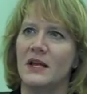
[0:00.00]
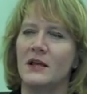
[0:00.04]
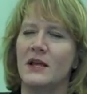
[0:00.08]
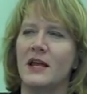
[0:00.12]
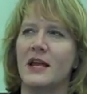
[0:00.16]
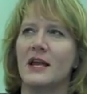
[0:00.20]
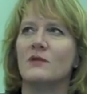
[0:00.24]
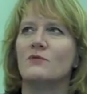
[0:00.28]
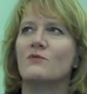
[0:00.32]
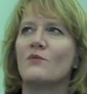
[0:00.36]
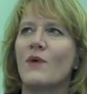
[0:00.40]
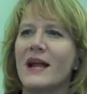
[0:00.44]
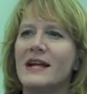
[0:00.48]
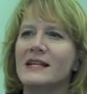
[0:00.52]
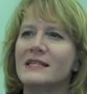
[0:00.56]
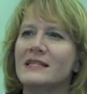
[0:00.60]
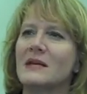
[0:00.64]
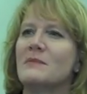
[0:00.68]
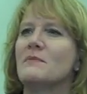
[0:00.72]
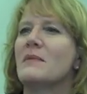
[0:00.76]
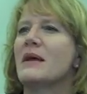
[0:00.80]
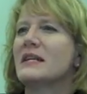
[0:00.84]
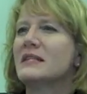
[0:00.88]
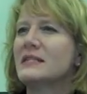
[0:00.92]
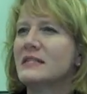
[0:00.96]
in ways
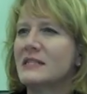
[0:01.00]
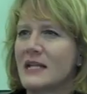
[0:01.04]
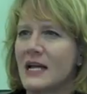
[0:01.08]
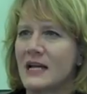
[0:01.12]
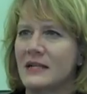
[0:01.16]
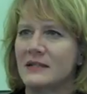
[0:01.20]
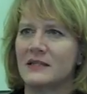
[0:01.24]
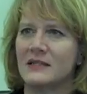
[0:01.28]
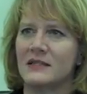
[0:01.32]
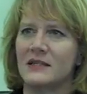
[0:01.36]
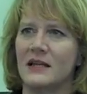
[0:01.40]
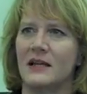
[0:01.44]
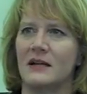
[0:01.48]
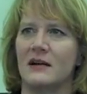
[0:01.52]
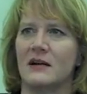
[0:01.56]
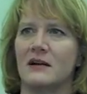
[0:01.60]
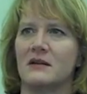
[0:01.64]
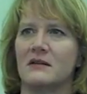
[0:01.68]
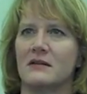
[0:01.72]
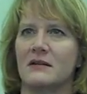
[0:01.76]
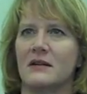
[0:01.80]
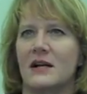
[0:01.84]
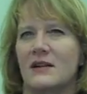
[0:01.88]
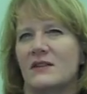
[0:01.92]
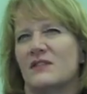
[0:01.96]
that make sense and are
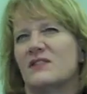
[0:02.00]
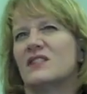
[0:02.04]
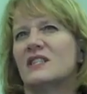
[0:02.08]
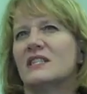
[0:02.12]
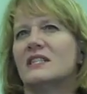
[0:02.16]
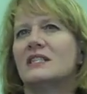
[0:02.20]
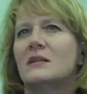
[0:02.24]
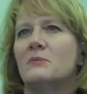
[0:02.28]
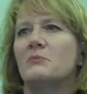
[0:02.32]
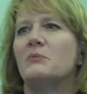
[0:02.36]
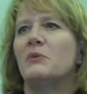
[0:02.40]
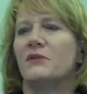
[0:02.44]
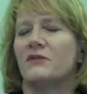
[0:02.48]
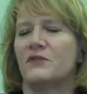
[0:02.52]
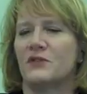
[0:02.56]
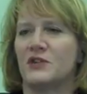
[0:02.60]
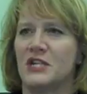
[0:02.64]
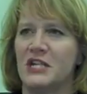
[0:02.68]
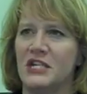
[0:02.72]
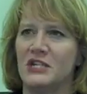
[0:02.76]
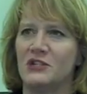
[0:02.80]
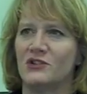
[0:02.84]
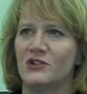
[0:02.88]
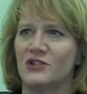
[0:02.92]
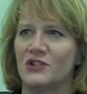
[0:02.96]
kind of simple for
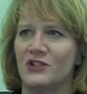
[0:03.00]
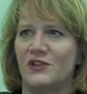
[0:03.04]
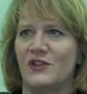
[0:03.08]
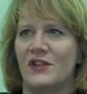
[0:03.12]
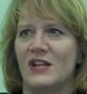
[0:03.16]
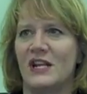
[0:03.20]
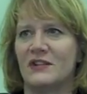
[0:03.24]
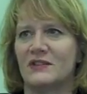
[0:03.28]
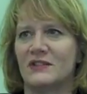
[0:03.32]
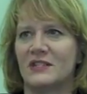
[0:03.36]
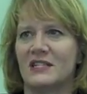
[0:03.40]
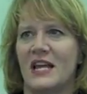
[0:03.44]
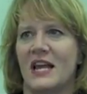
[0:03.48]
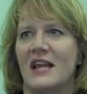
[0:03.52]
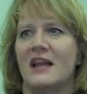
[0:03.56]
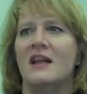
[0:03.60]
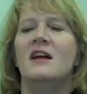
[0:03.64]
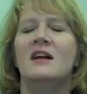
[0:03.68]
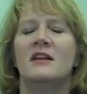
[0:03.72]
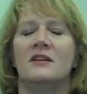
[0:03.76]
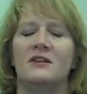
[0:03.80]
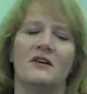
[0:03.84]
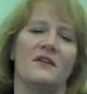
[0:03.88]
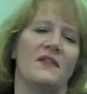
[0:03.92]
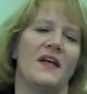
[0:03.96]
teachers so they don't say,
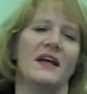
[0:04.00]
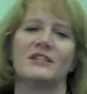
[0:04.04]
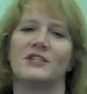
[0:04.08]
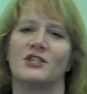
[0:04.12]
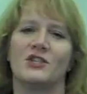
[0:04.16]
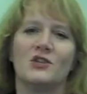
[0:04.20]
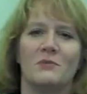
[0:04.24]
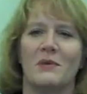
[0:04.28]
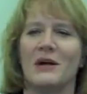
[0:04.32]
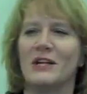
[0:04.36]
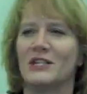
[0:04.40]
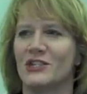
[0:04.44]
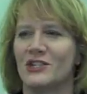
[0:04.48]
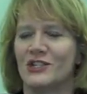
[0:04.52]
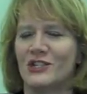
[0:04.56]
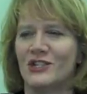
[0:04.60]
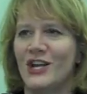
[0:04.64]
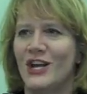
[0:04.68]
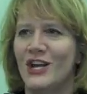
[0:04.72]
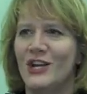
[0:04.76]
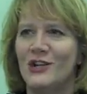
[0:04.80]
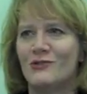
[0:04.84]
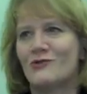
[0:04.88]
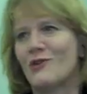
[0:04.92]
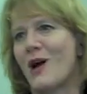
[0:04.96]
no, that's too much
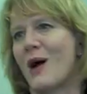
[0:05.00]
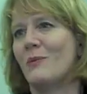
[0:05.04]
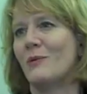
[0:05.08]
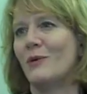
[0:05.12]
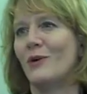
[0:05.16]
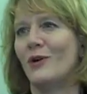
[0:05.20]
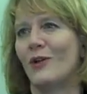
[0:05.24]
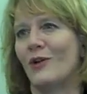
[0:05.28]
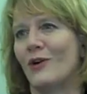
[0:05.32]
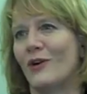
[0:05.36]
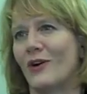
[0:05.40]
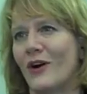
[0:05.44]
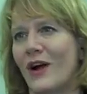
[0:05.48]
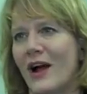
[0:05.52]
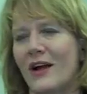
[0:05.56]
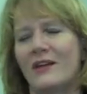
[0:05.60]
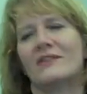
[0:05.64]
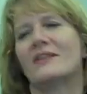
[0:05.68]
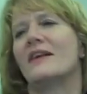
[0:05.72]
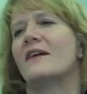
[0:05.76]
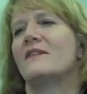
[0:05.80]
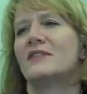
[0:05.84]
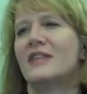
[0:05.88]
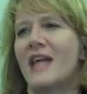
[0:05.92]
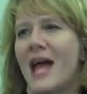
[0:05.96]
trouble or I don't
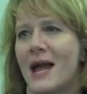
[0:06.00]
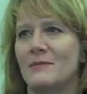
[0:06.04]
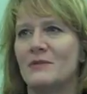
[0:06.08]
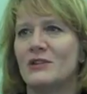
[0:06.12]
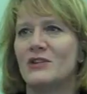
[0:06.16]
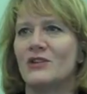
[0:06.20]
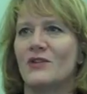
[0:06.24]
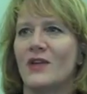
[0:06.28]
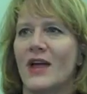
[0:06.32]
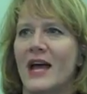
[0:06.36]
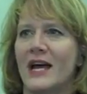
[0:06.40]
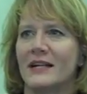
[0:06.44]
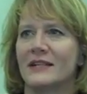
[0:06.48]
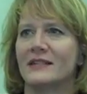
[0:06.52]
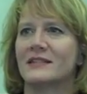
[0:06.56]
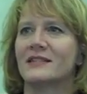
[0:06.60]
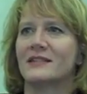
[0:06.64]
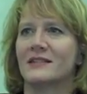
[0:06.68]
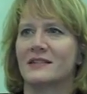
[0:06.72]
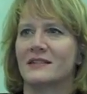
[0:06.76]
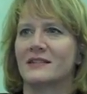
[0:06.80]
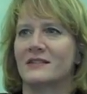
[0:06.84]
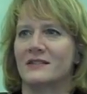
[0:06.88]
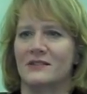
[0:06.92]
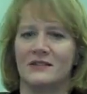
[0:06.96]
have time to do that.
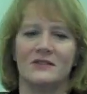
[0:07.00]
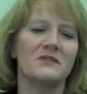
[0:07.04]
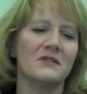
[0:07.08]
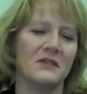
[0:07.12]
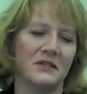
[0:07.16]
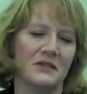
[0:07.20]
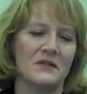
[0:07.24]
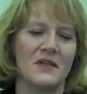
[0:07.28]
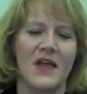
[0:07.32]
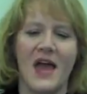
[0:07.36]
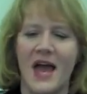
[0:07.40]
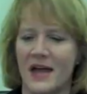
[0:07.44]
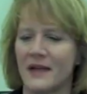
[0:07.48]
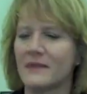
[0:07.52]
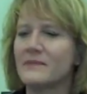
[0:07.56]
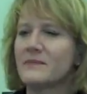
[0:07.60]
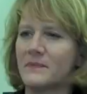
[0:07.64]
It's, you can do that.